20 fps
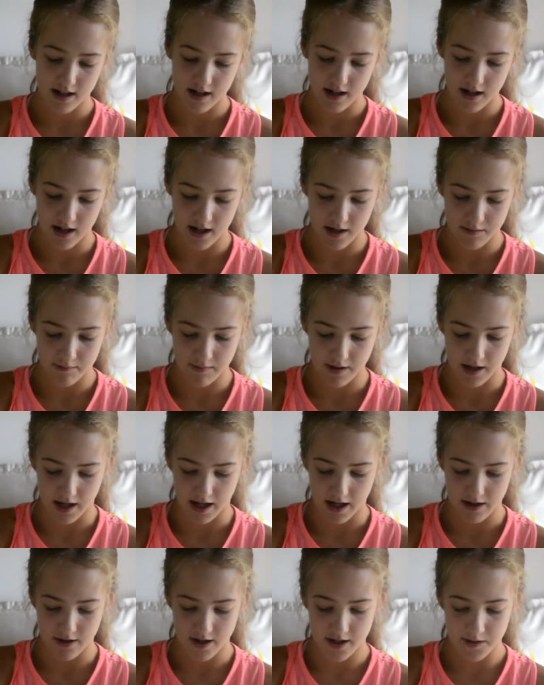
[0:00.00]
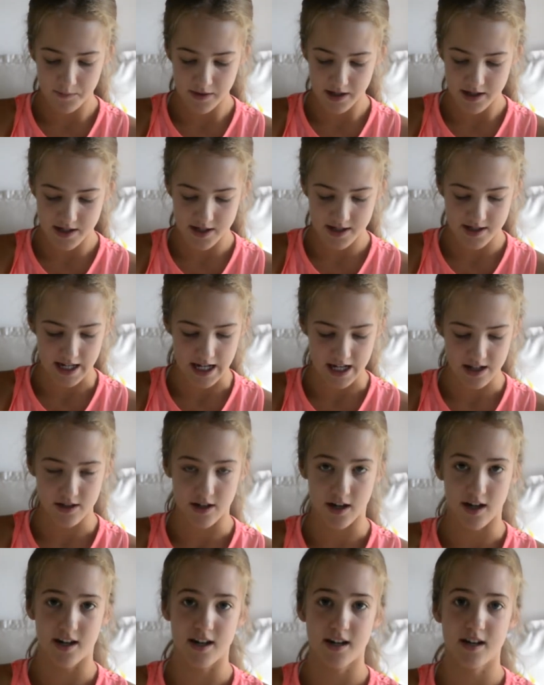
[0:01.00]
I recommend you
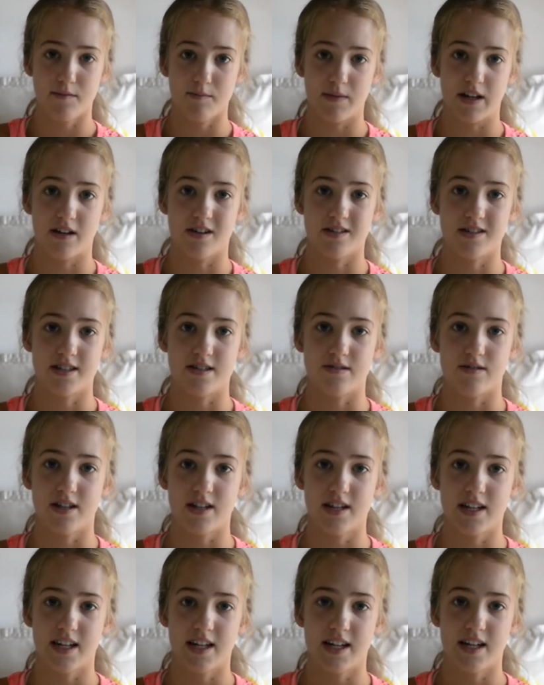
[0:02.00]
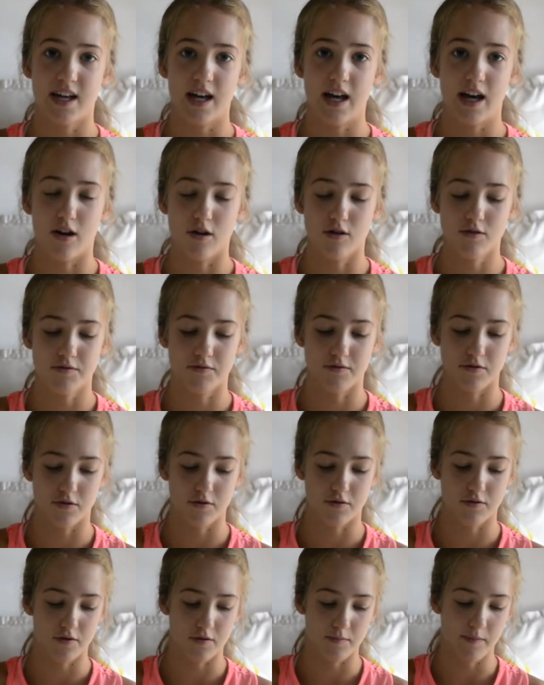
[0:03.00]
download it because it's really
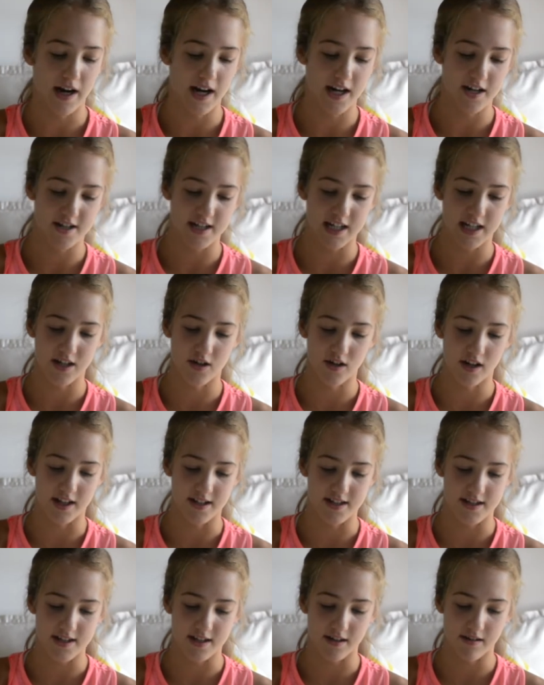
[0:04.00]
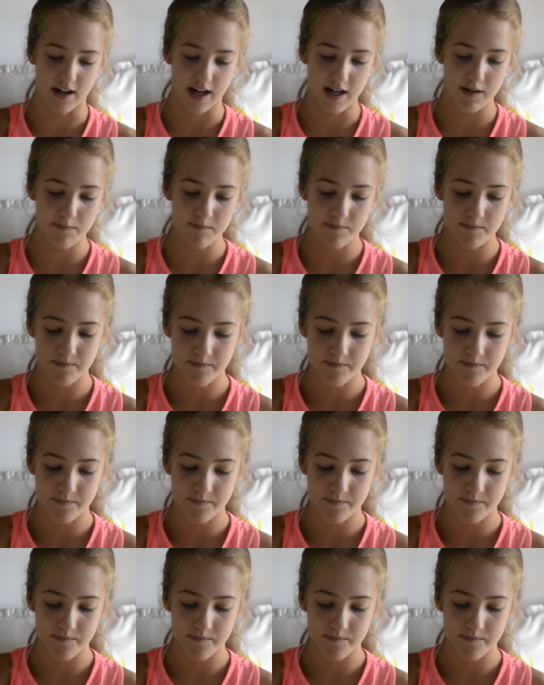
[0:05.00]
helpful for managing your Instagram.